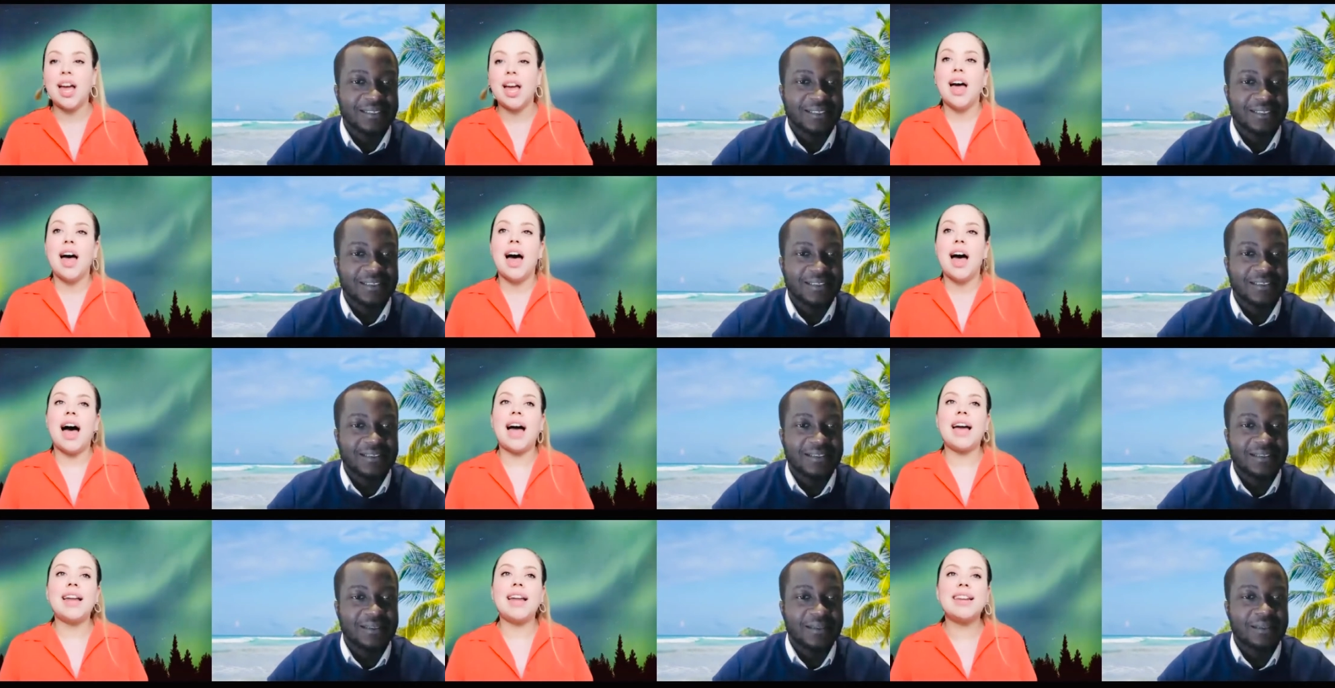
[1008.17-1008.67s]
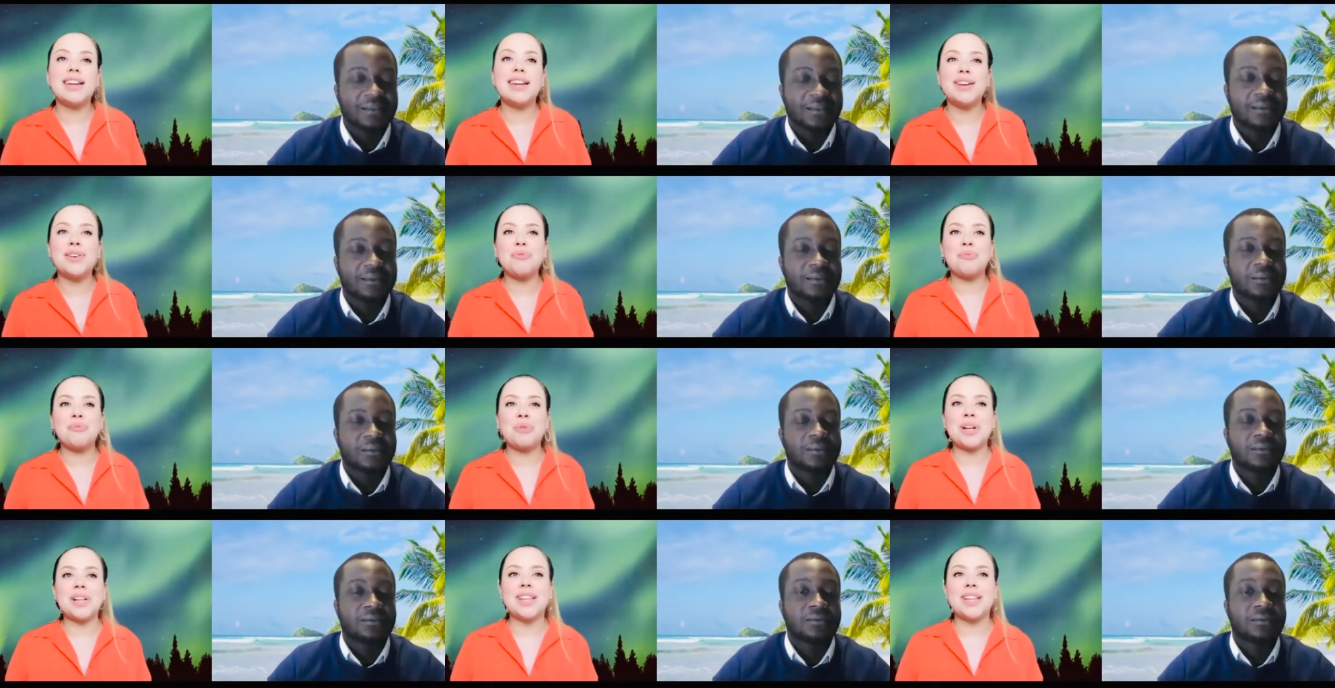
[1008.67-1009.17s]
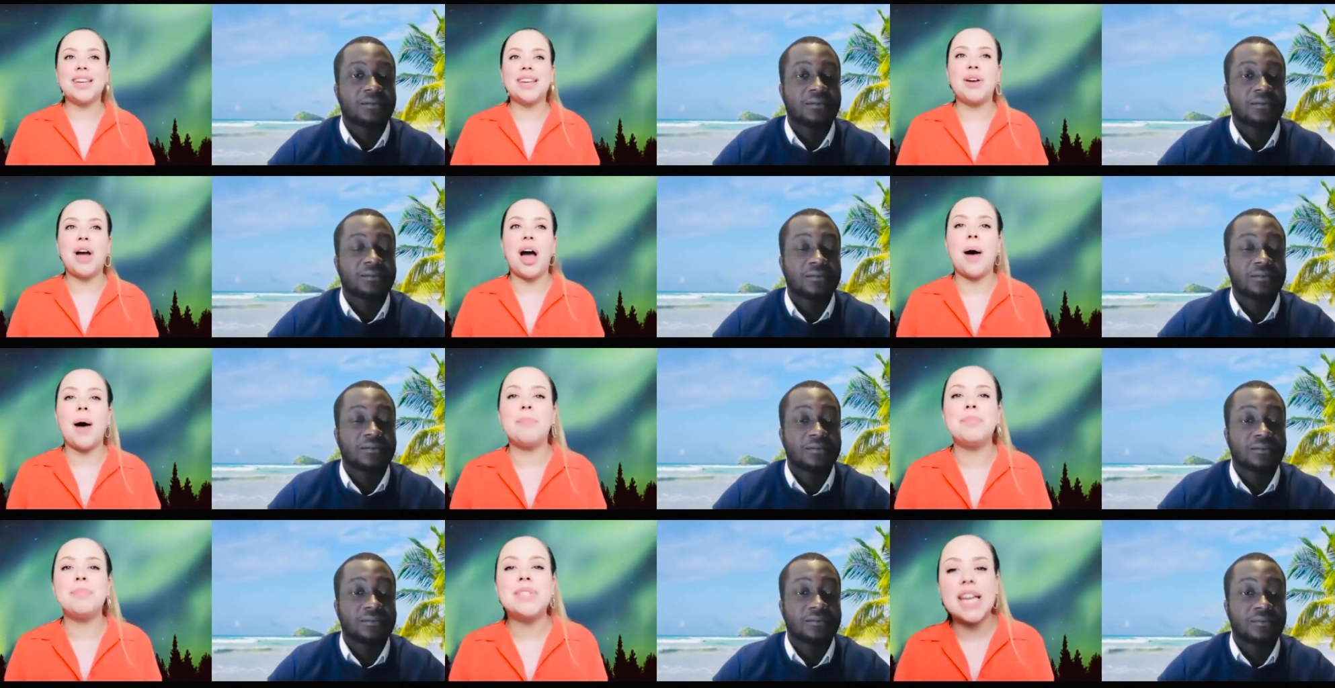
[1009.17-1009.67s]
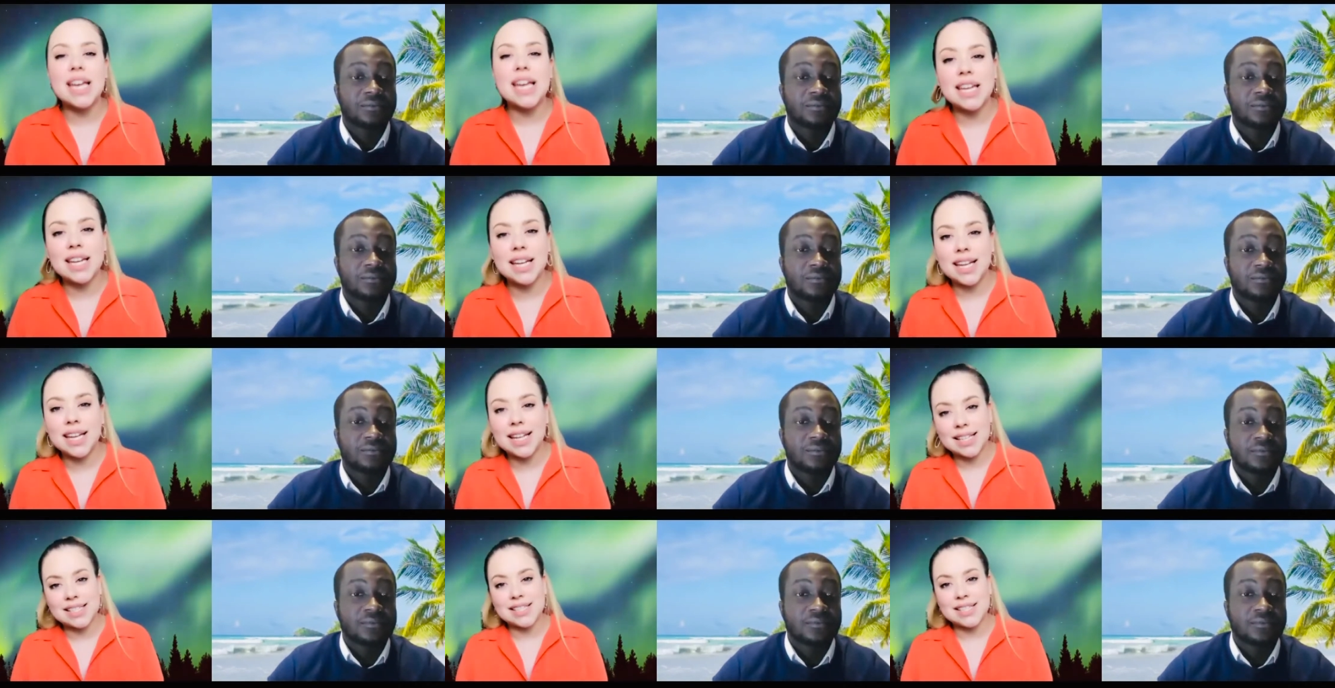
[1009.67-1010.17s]
Speaker 1: I didn't really update it
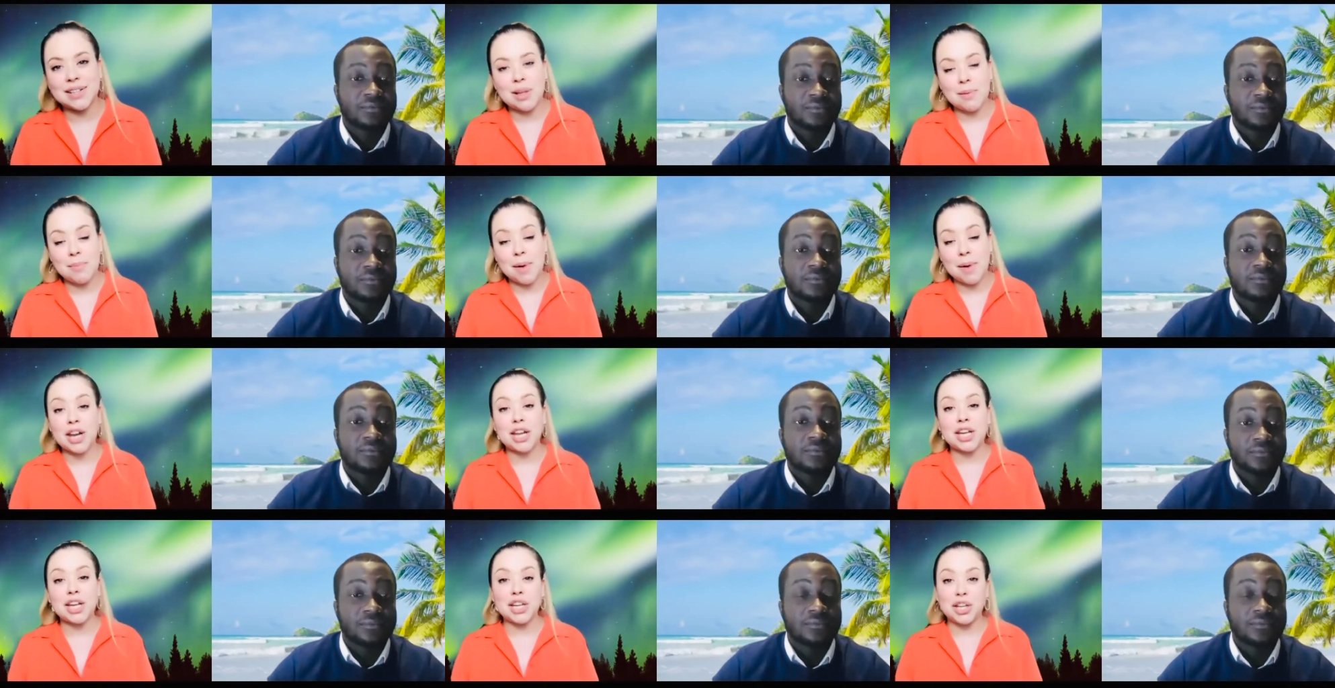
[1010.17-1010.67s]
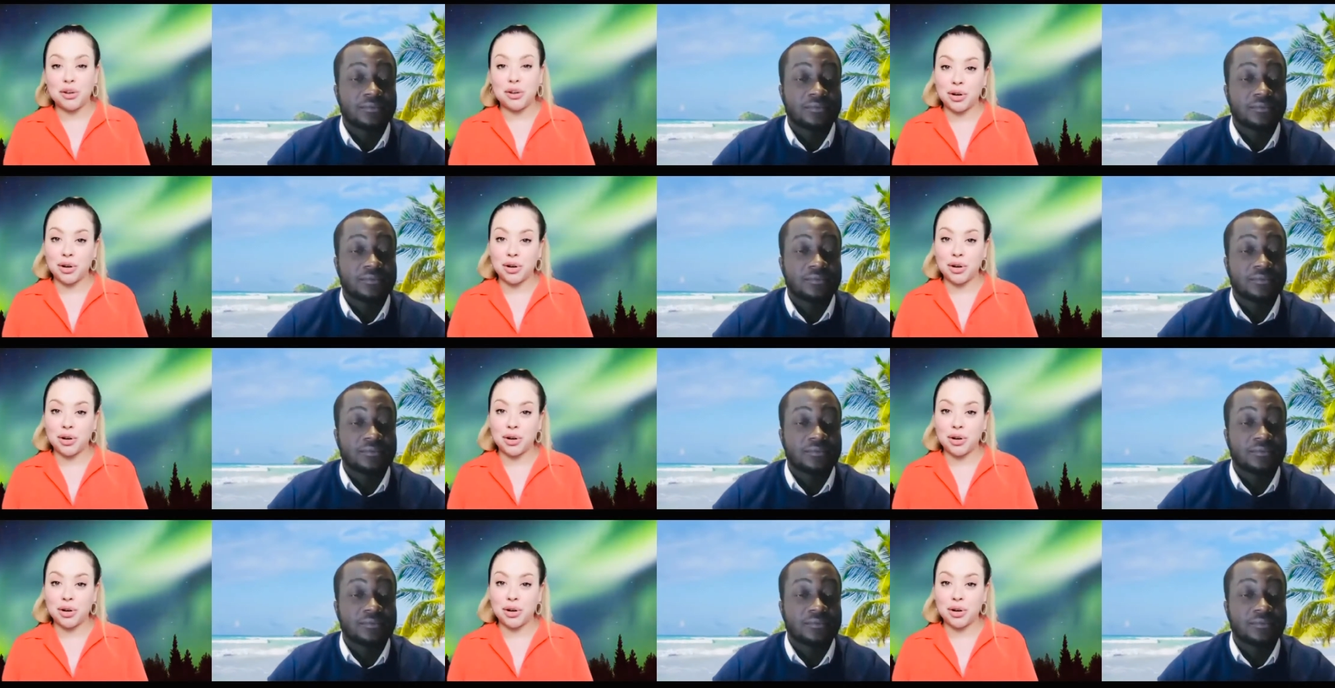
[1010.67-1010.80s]
until about a year